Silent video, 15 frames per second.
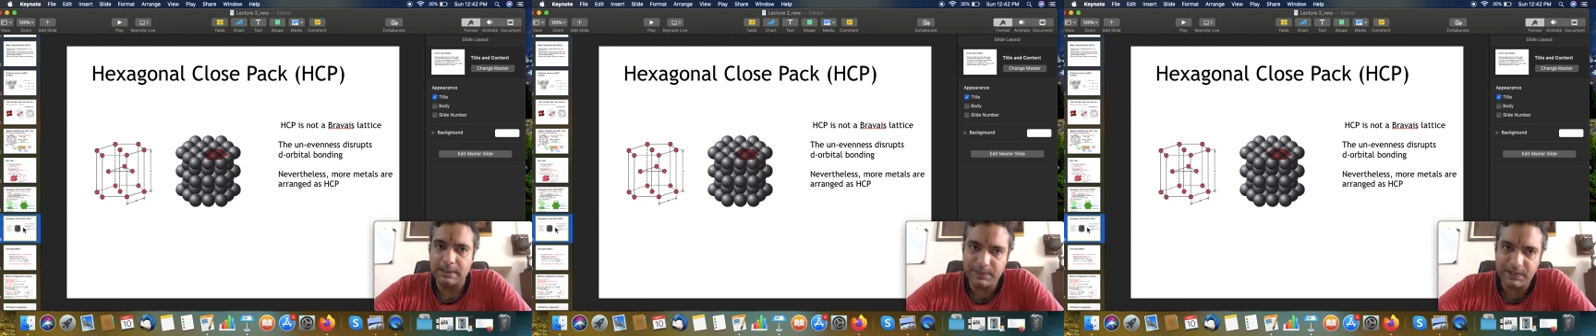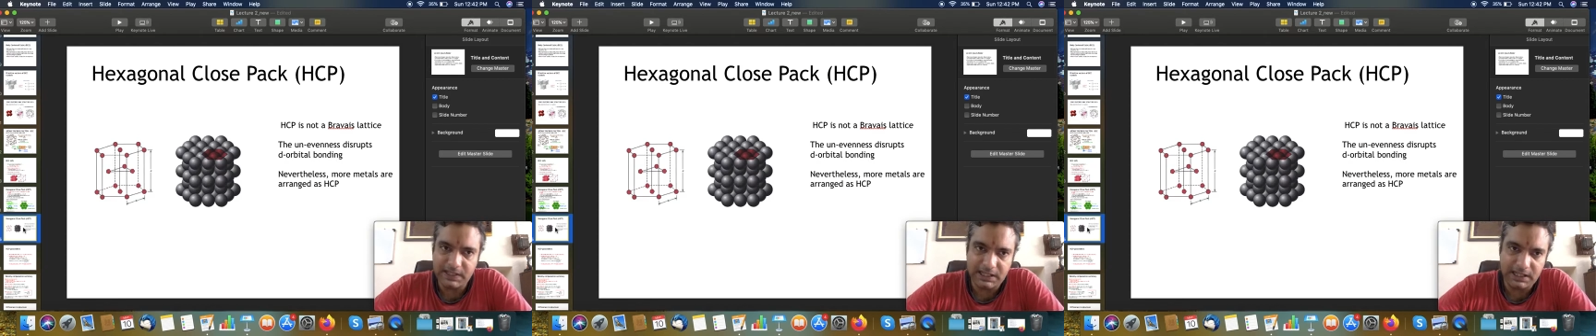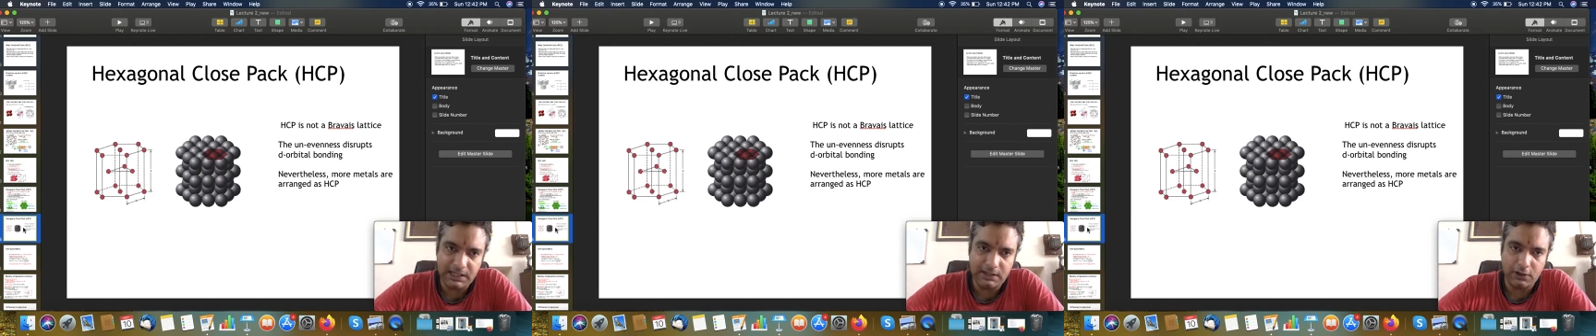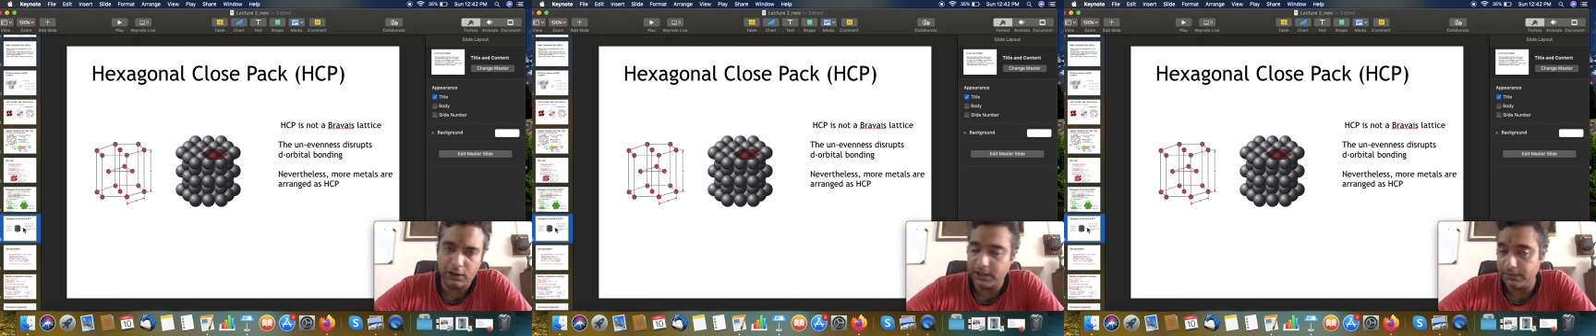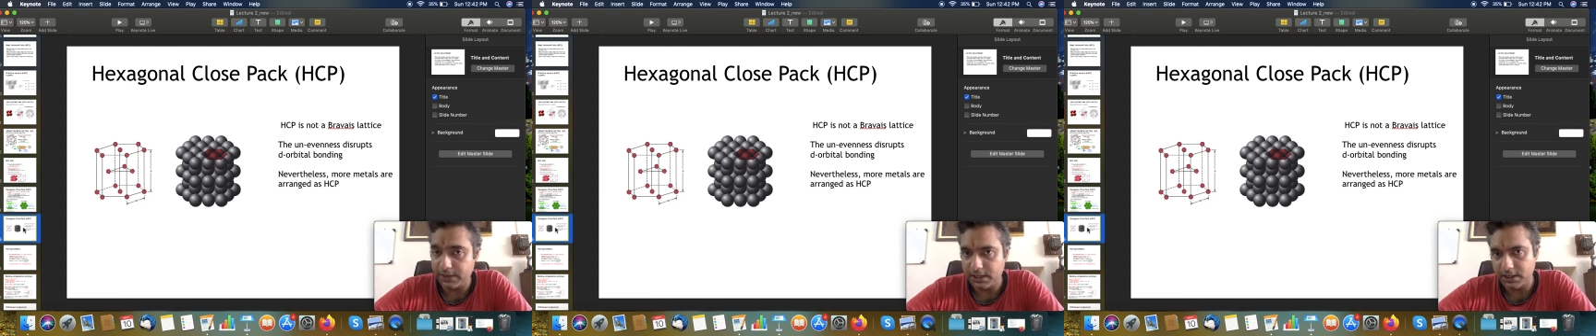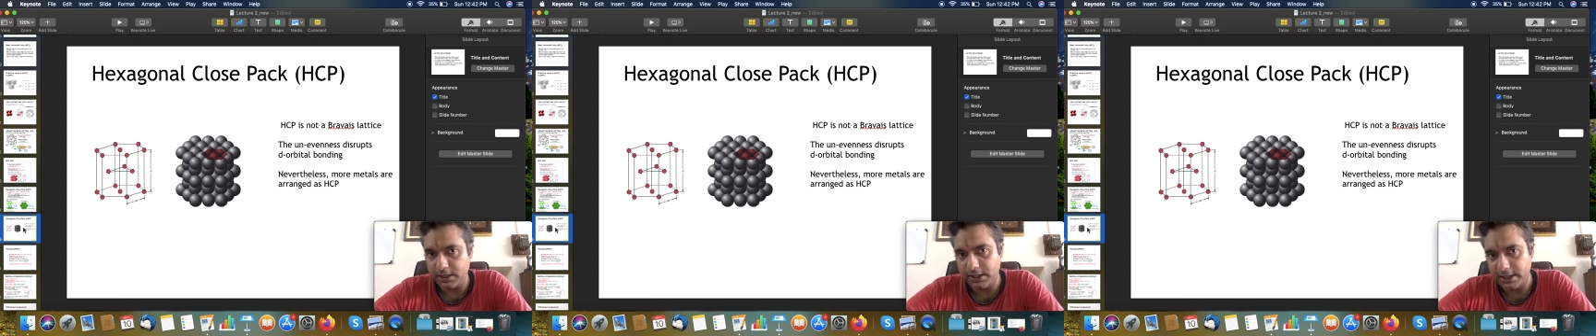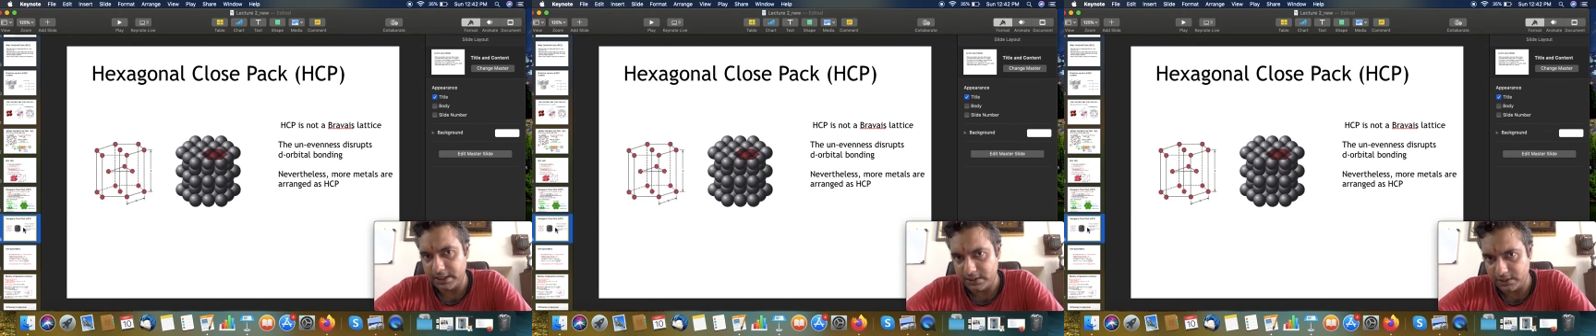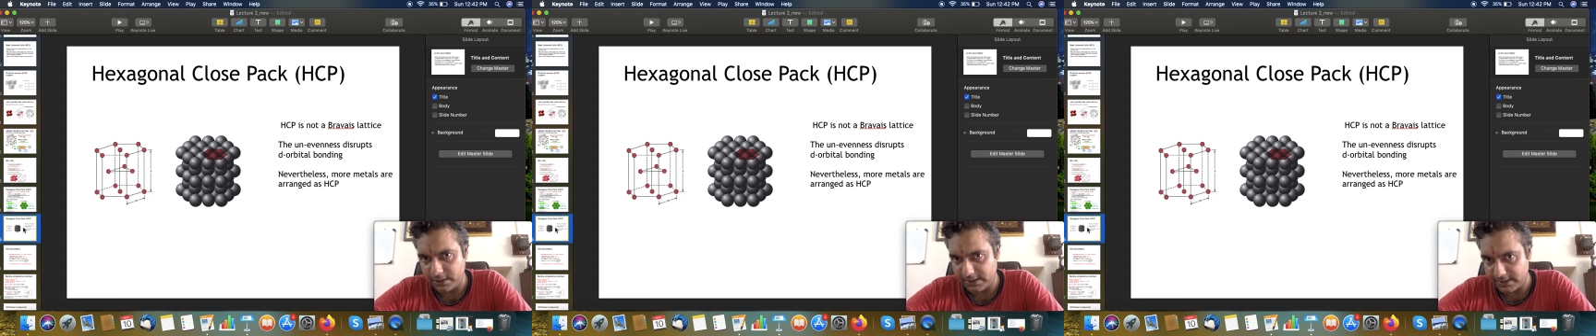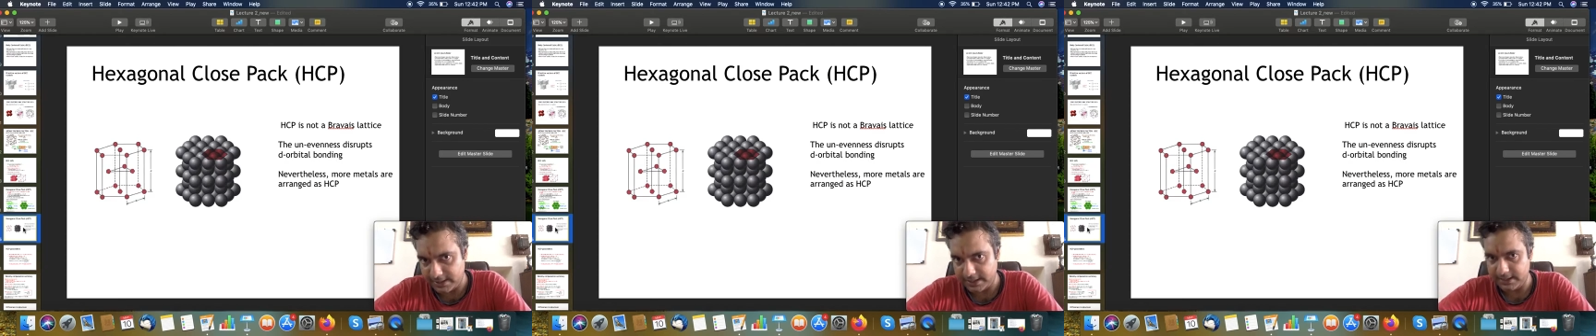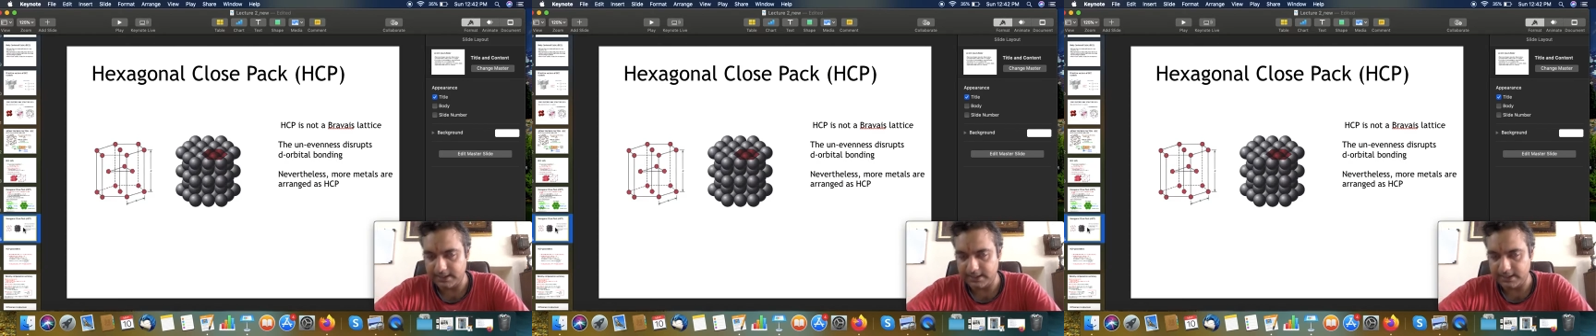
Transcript: scale or even in industrial scale